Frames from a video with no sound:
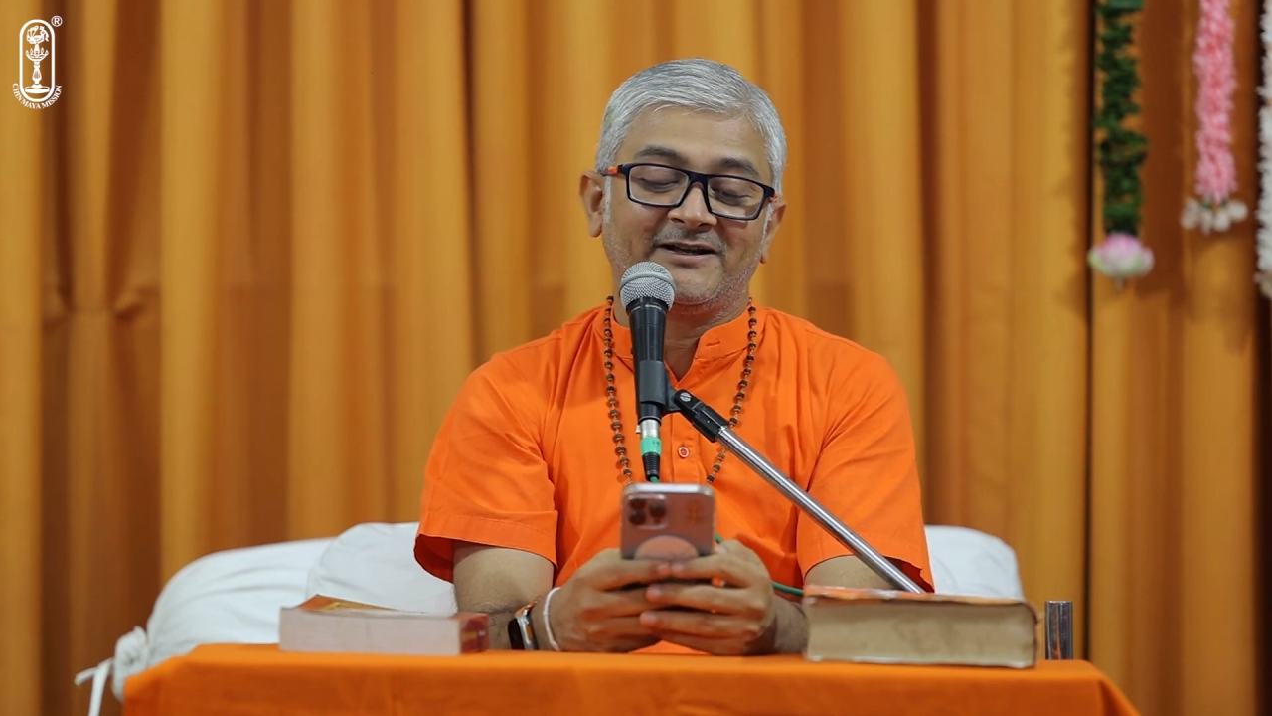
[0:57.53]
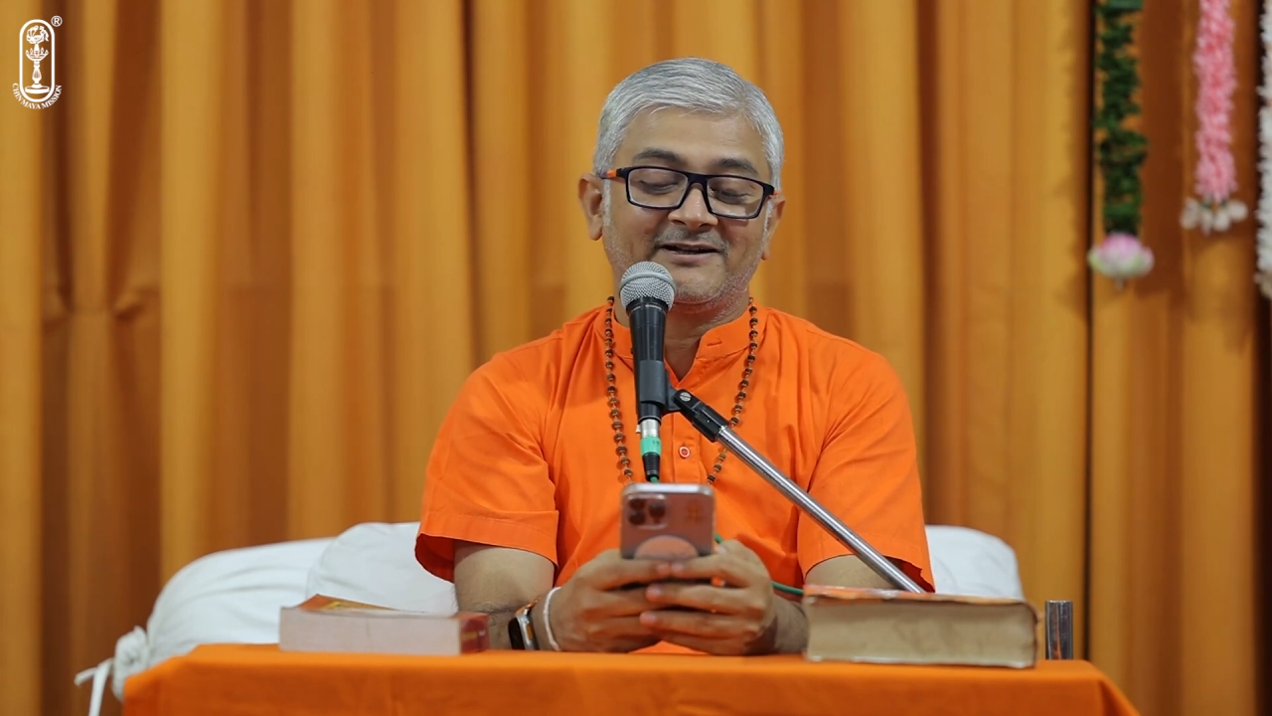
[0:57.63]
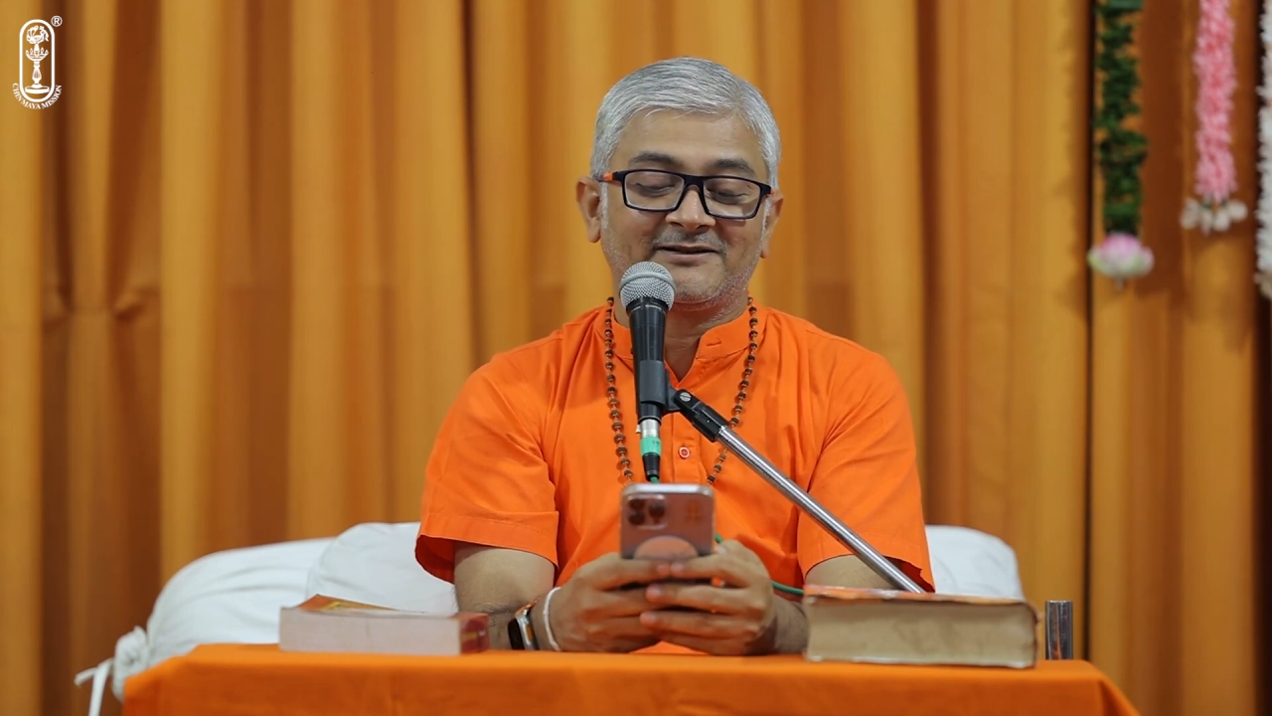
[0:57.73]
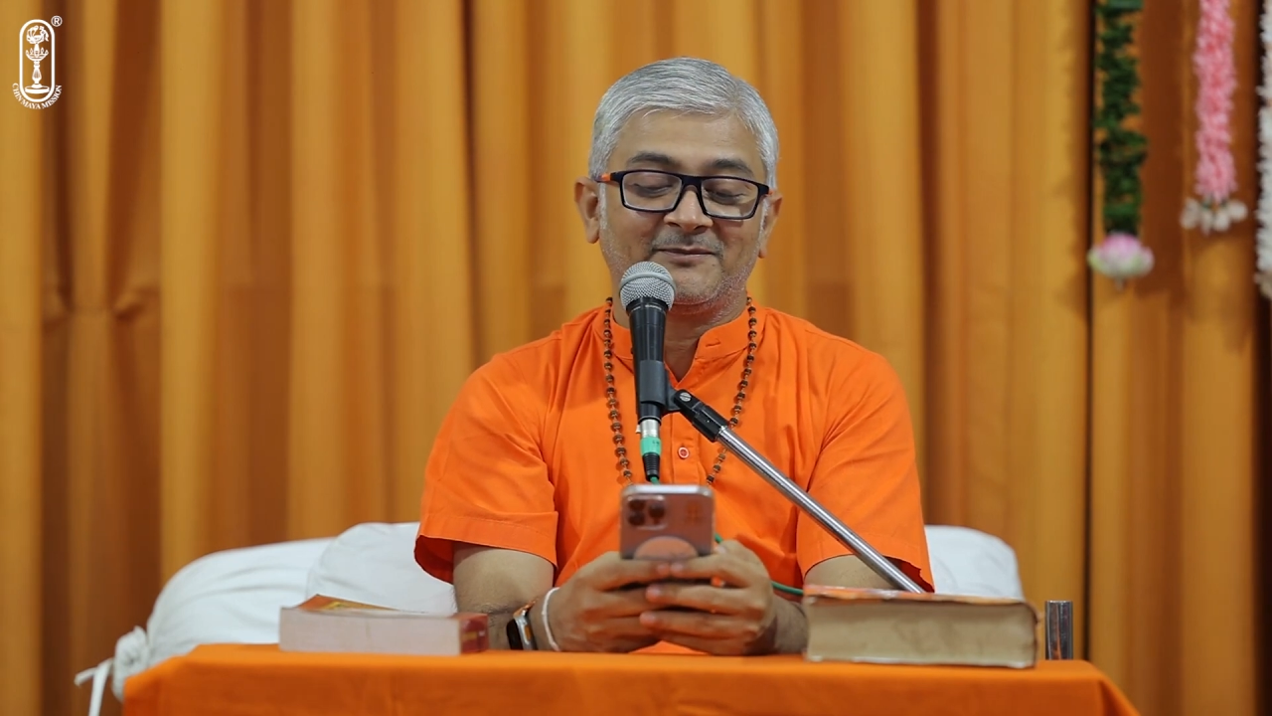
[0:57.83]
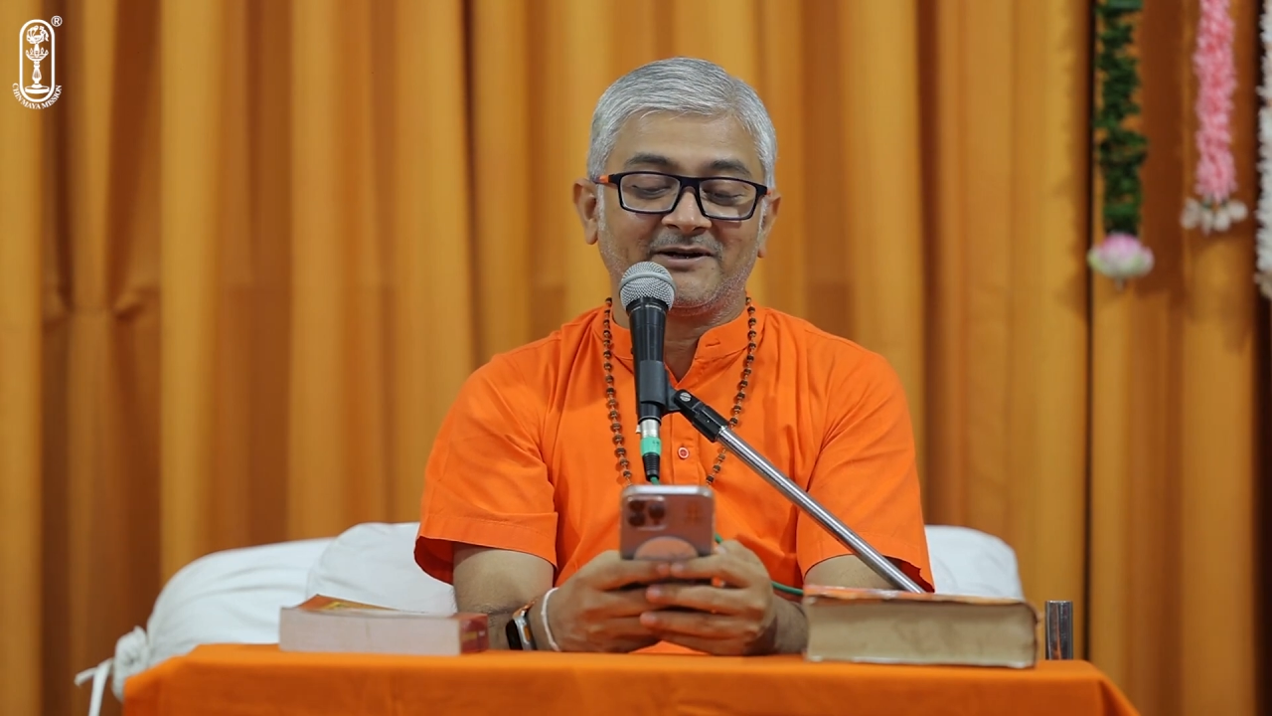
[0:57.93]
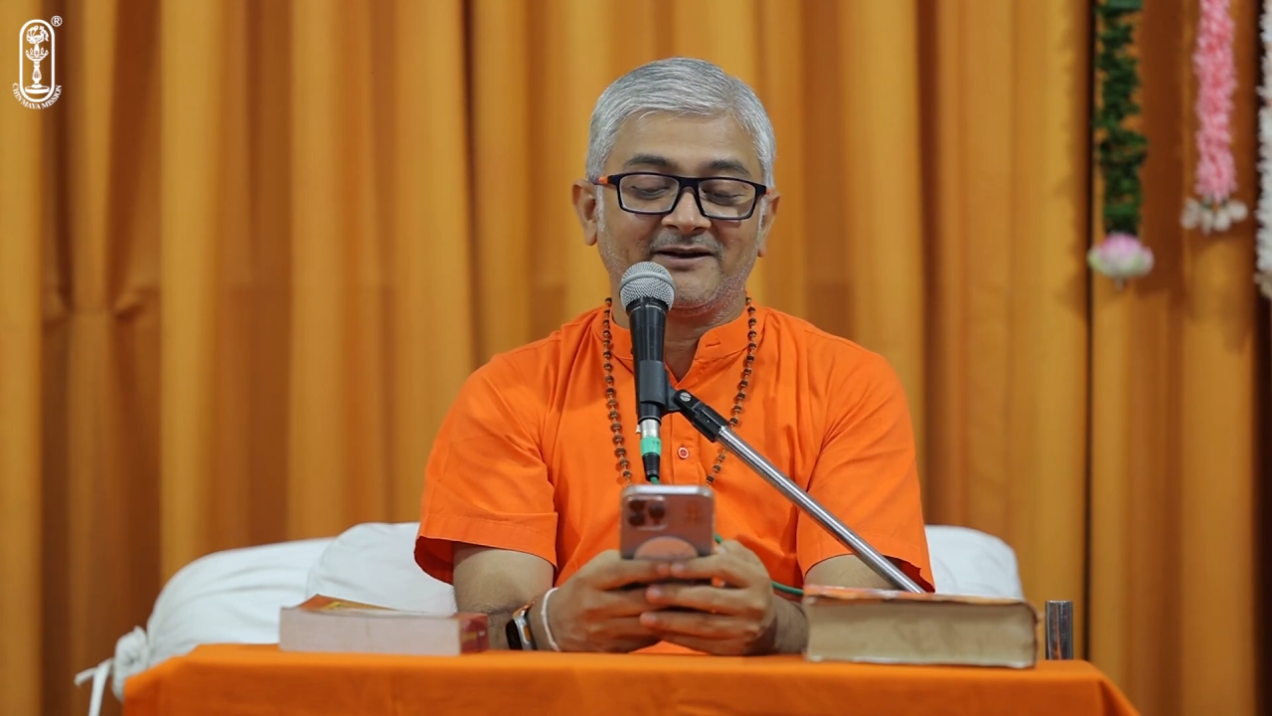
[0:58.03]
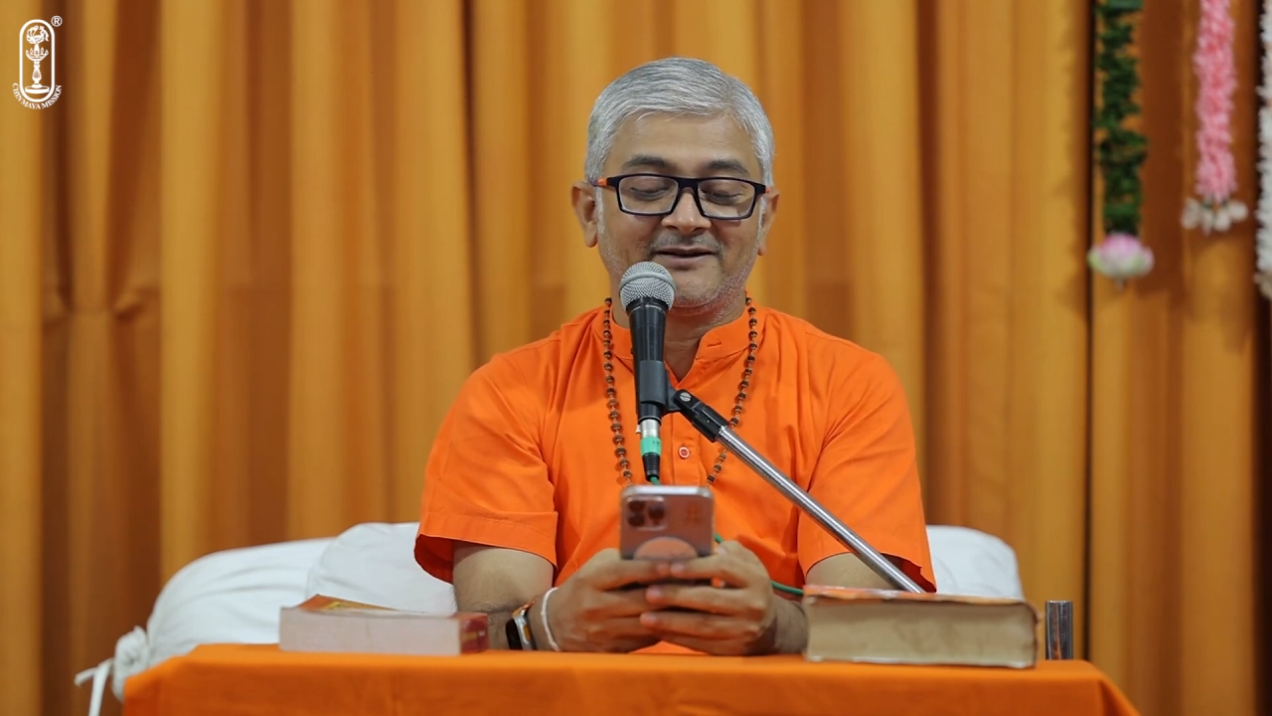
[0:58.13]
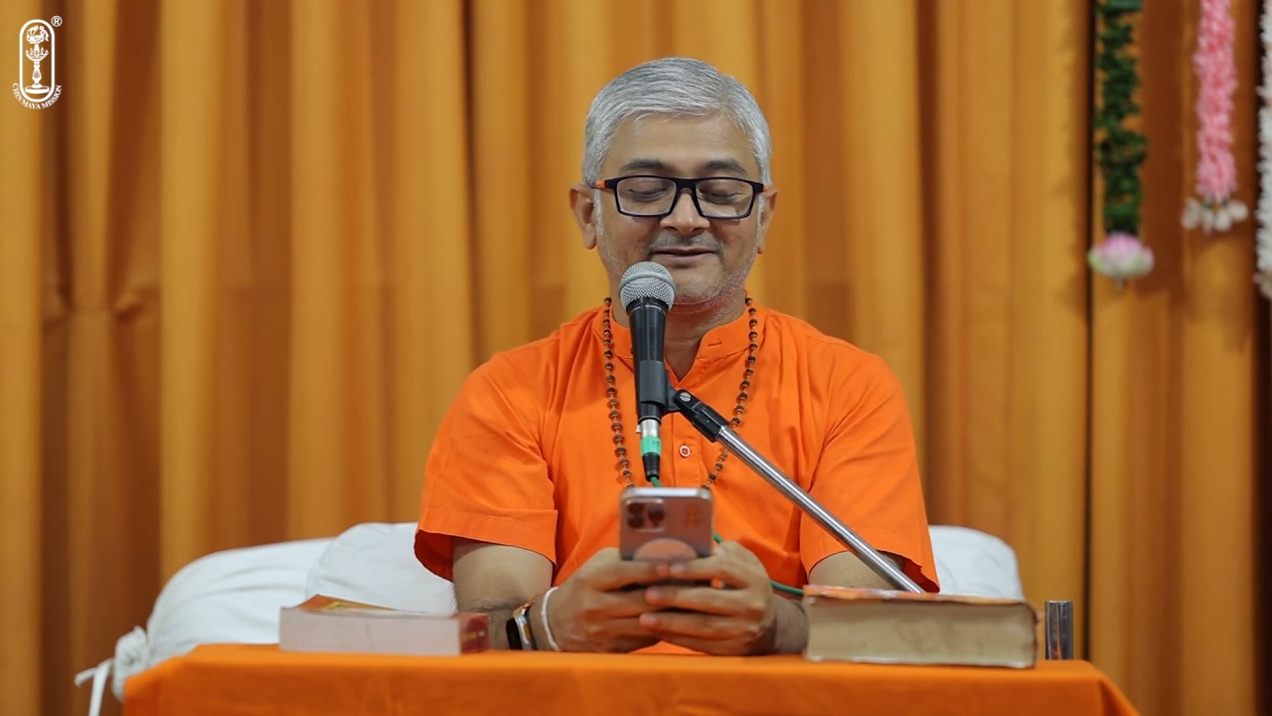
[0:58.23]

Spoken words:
are scriptwriters,